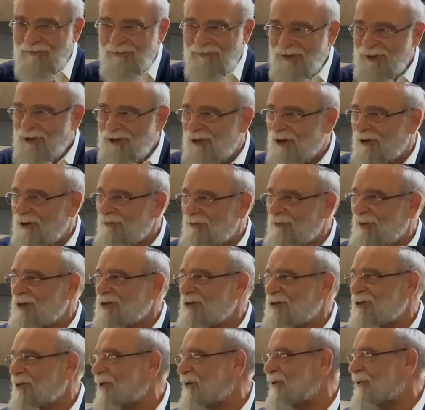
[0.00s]
So
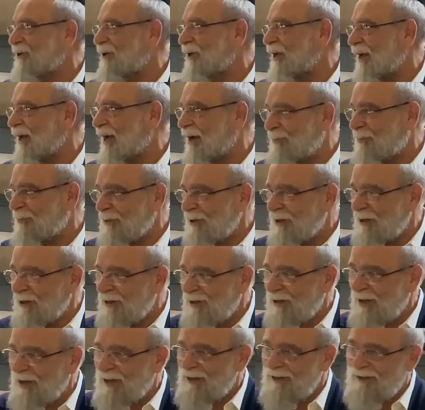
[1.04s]
much learning happening
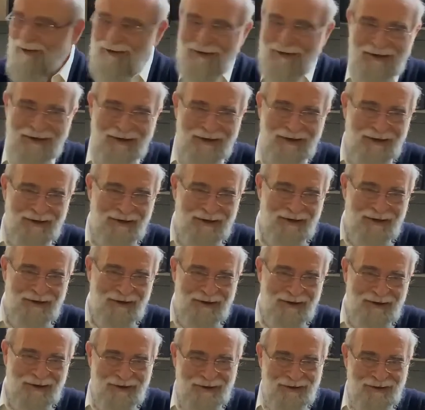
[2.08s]
then.
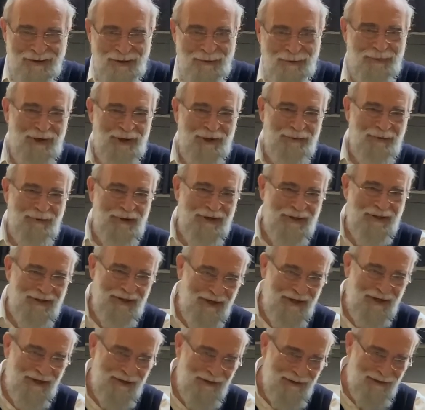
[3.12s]
So many great
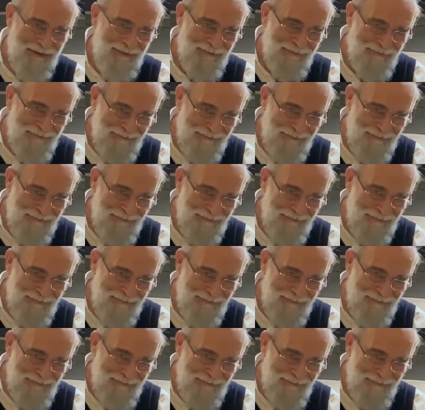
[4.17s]
things.